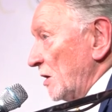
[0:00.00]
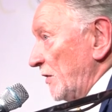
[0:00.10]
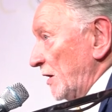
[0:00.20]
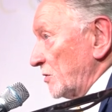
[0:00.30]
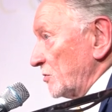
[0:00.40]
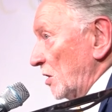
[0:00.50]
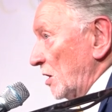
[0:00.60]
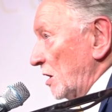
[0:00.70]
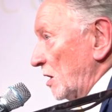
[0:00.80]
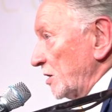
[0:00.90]
that
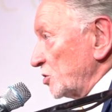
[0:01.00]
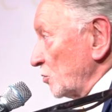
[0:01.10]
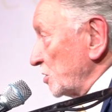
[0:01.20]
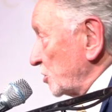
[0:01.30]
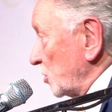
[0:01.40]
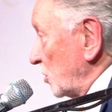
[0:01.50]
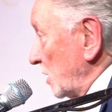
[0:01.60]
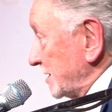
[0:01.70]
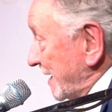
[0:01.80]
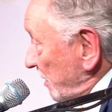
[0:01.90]
uh, the soldier song is the